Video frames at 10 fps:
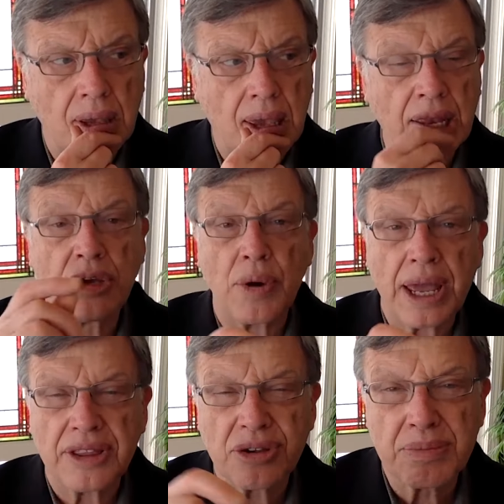and you
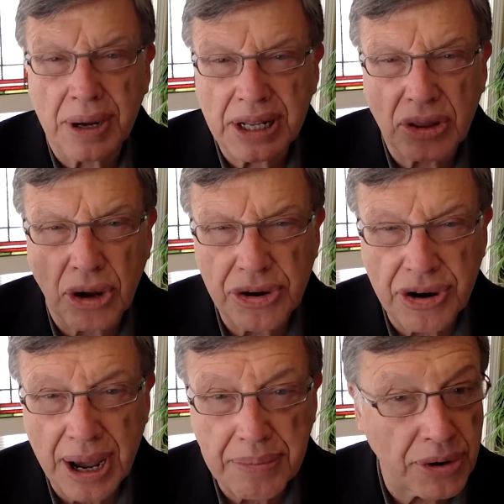end their money
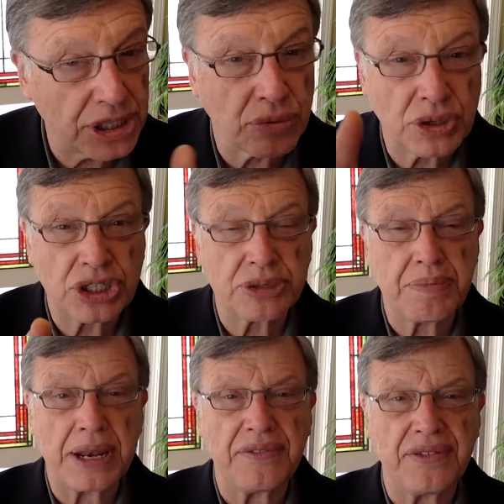laundering operation, which has
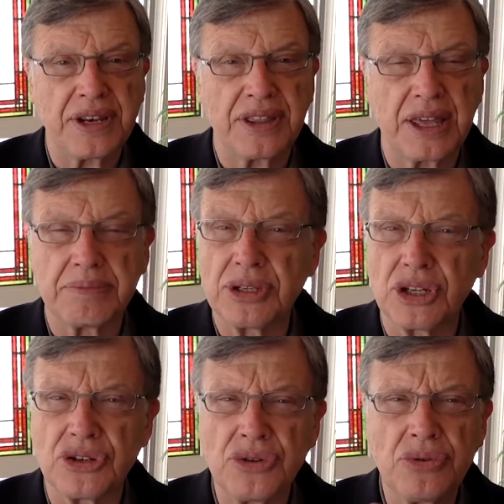benefited them to the
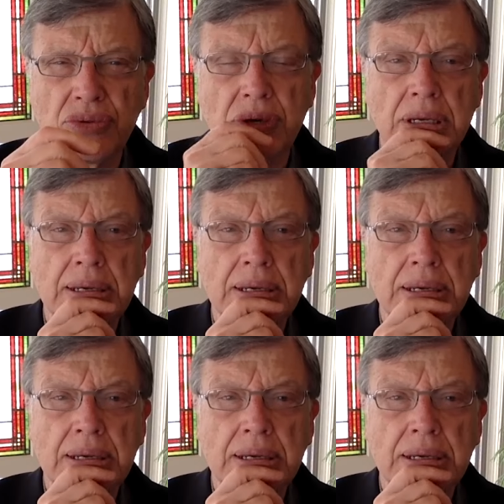tune